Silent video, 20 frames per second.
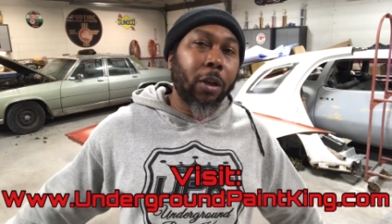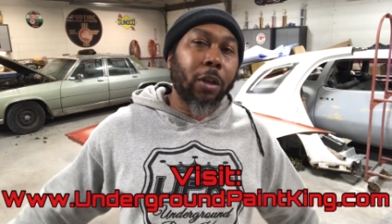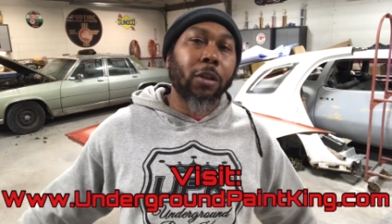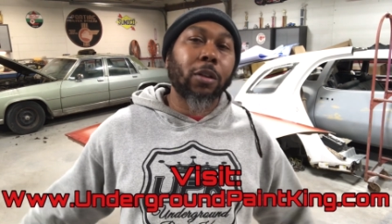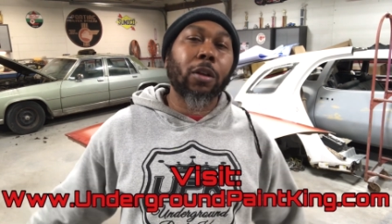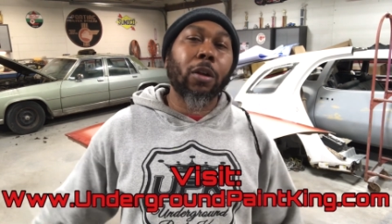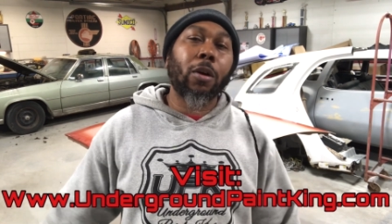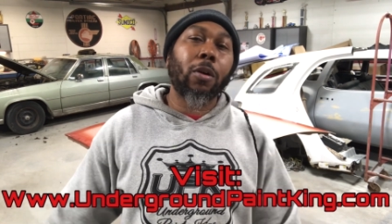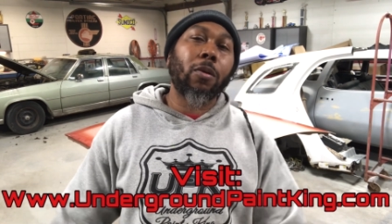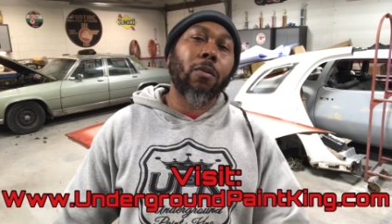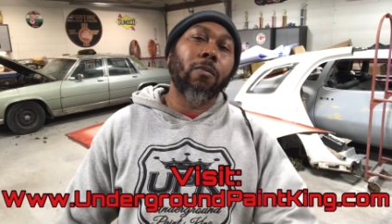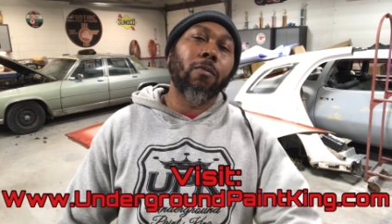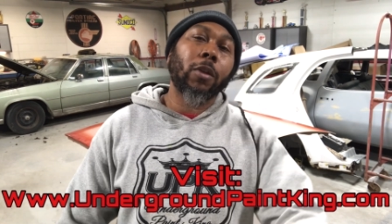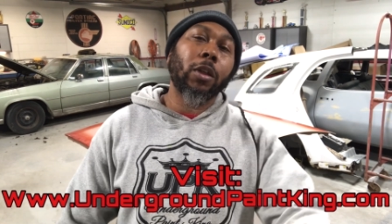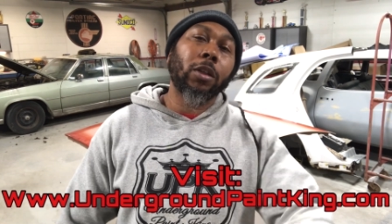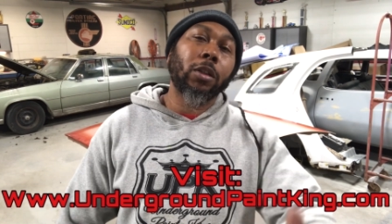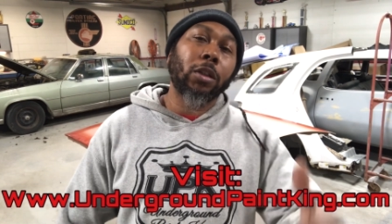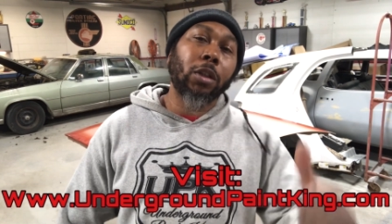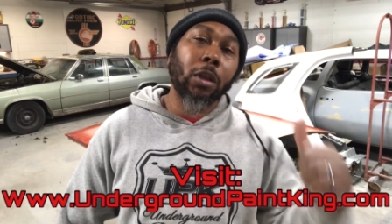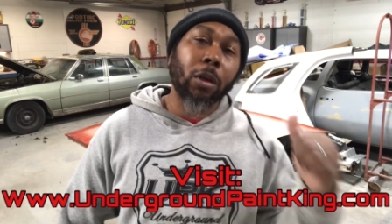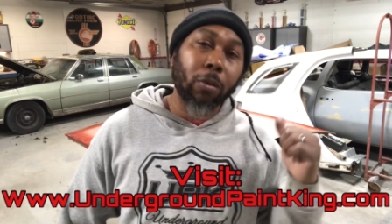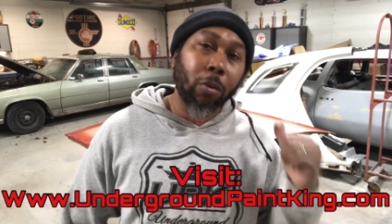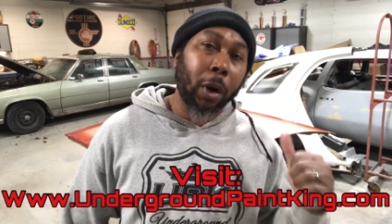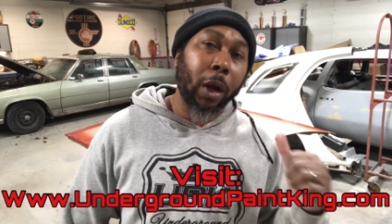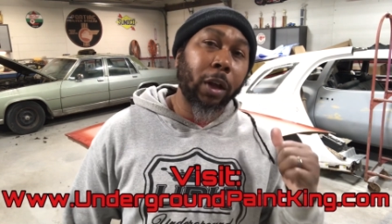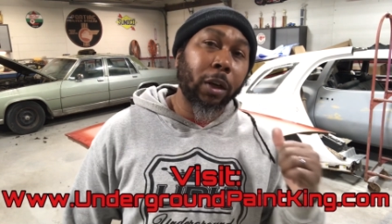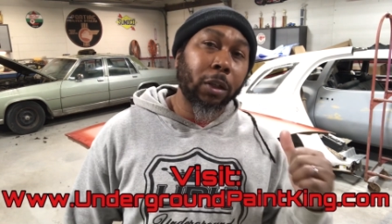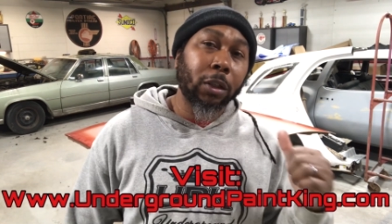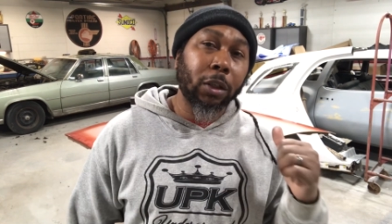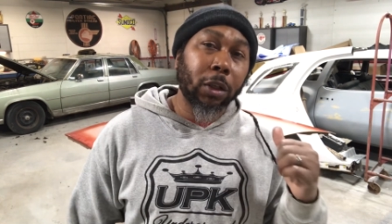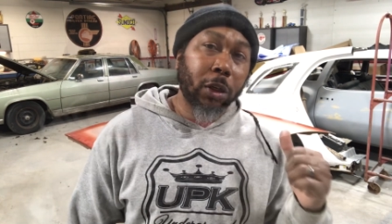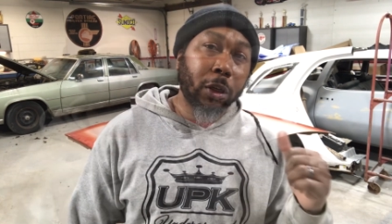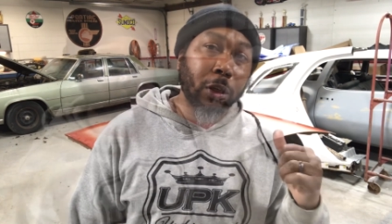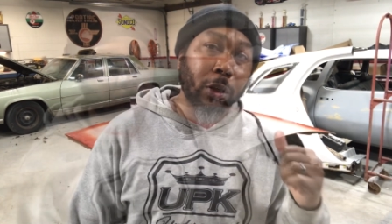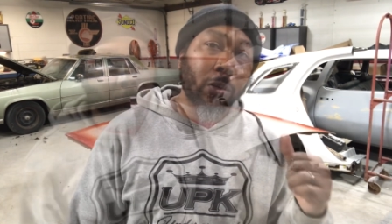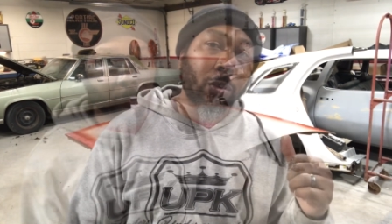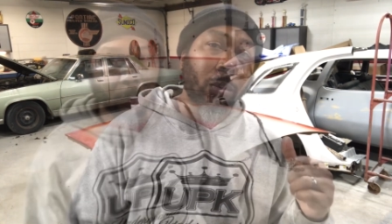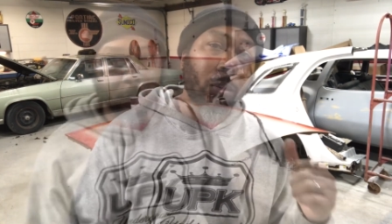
So let's jump right into this one.